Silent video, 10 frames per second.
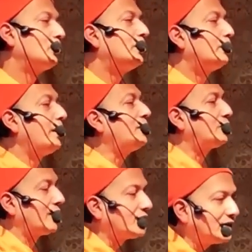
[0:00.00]
So this faith
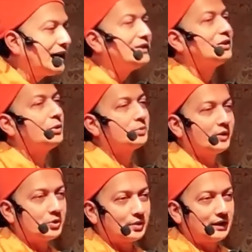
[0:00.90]
sustains you in
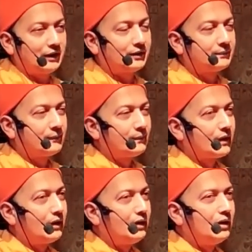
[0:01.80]
spiritual life.
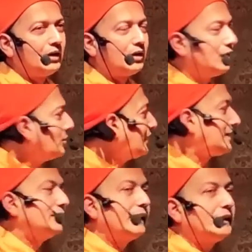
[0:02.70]

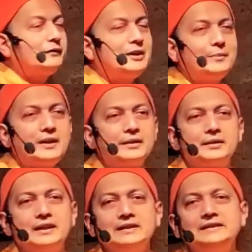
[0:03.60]
Notice none of them are
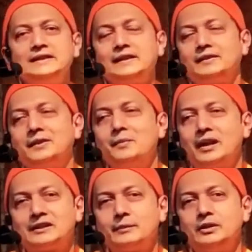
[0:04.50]
anything
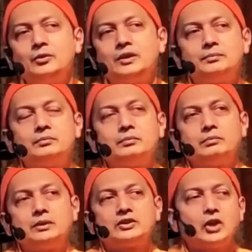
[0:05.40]
remarkable.
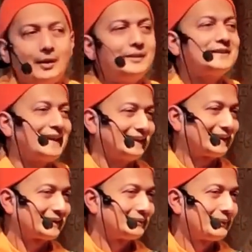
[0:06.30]
It's common sense.